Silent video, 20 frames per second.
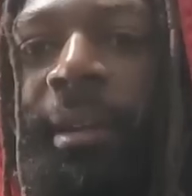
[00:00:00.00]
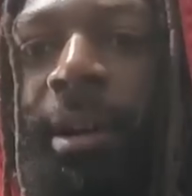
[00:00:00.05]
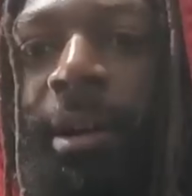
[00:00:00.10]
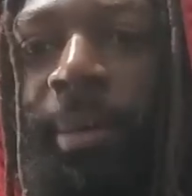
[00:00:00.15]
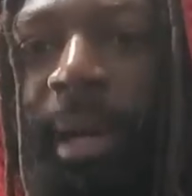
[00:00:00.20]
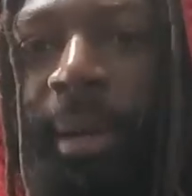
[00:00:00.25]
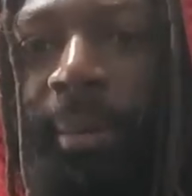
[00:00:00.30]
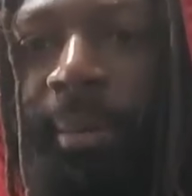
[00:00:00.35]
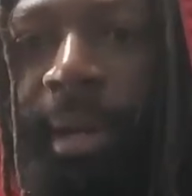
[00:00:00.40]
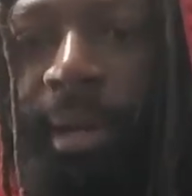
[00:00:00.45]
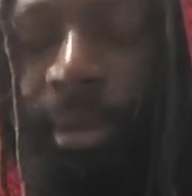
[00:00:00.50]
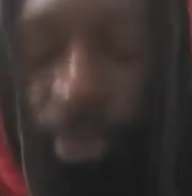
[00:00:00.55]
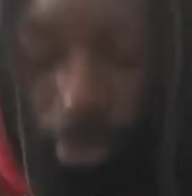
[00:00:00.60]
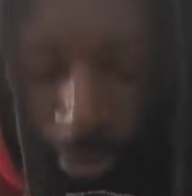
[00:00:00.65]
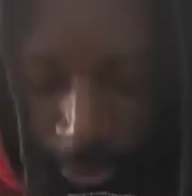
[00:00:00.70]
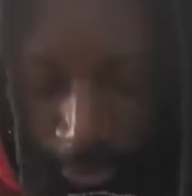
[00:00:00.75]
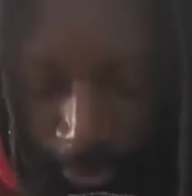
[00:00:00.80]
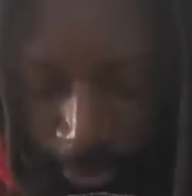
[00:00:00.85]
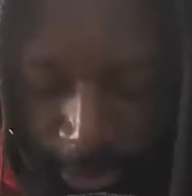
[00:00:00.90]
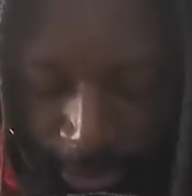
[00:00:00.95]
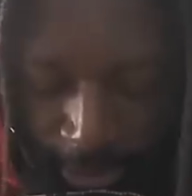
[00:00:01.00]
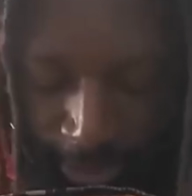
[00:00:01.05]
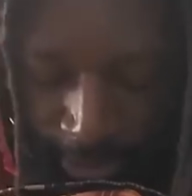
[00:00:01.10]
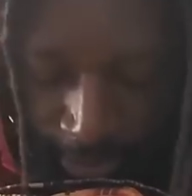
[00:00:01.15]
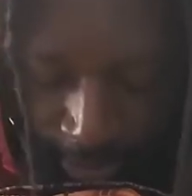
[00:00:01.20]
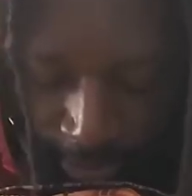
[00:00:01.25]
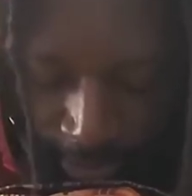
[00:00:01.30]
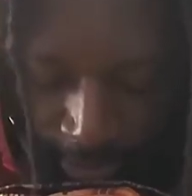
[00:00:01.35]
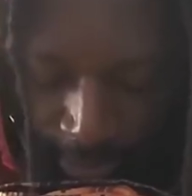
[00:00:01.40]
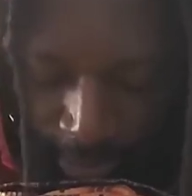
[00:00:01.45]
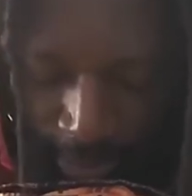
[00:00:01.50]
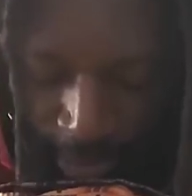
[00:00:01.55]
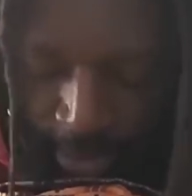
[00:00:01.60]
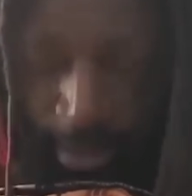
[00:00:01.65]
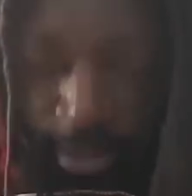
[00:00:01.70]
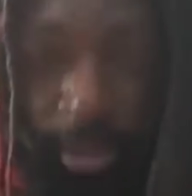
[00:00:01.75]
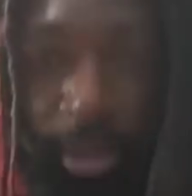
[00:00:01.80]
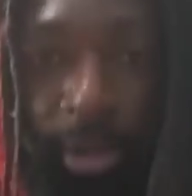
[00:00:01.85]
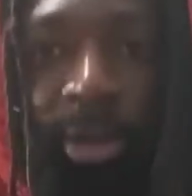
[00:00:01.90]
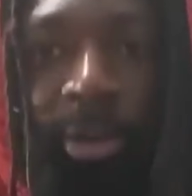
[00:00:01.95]
all my medical supplies.
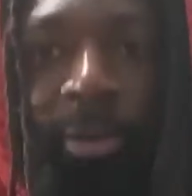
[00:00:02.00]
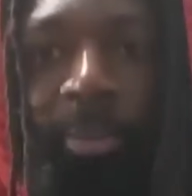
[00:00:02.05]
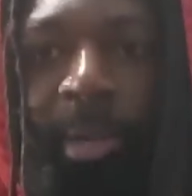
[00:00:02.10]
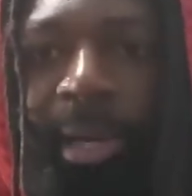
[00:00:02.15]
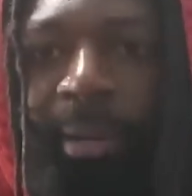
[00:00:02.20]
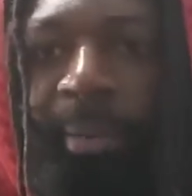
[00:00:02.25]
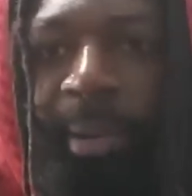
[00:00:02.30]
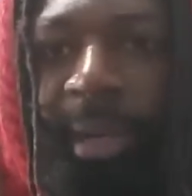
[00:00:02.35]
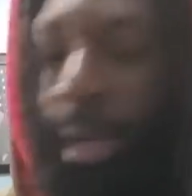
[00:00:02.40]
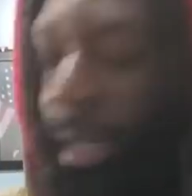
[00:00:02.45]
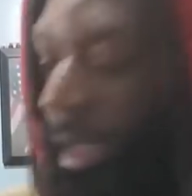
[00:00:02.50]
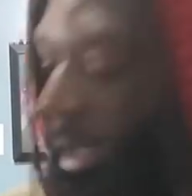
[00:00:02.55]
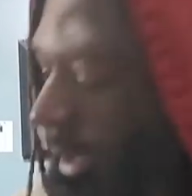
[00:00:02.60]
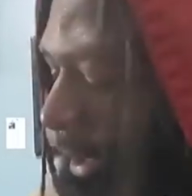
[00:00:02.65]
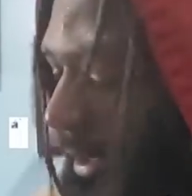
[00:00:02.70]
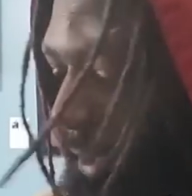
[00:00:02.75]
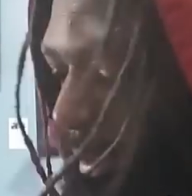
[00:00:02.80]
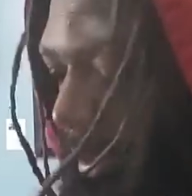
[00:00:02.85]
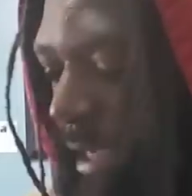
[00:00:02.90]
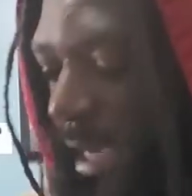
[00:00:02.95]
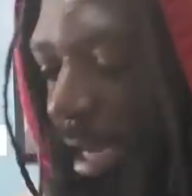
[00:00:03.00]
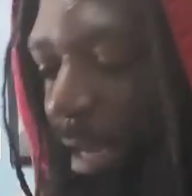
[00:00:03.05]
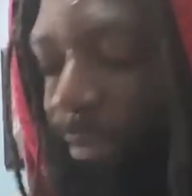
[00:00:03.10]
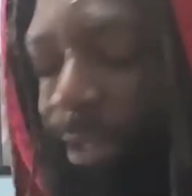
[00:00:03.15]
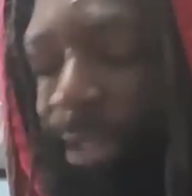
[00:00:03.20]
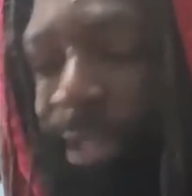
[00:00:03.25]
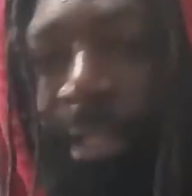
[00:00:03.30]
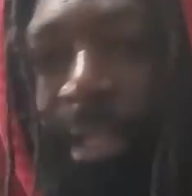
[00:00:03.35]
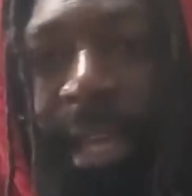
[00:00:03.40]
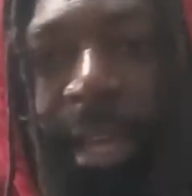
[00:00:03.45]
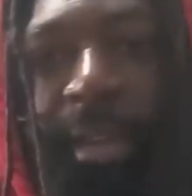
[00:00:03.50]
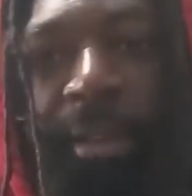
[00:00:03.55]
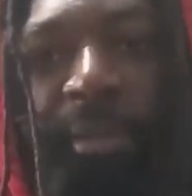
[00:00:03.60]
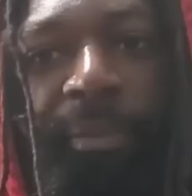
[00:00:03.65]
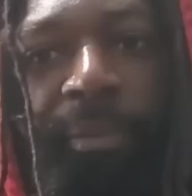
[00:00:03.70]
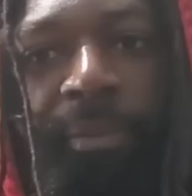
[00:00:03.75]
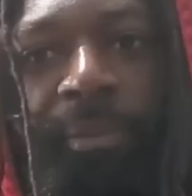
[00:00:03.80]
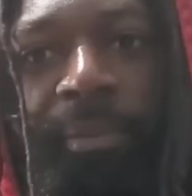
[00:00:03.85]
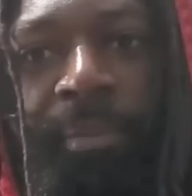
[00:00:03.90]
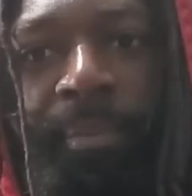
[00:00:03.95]
All my bags have the
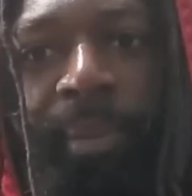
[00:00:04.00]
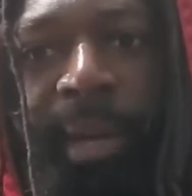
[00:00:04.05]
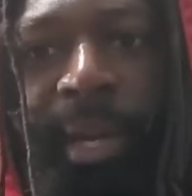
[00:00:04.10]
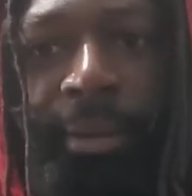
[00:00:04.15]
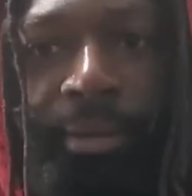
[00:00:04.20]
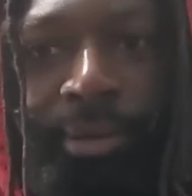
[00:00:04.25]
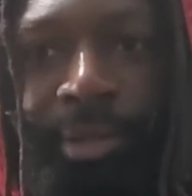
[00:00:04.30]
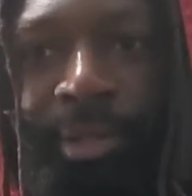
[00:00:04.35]
same medical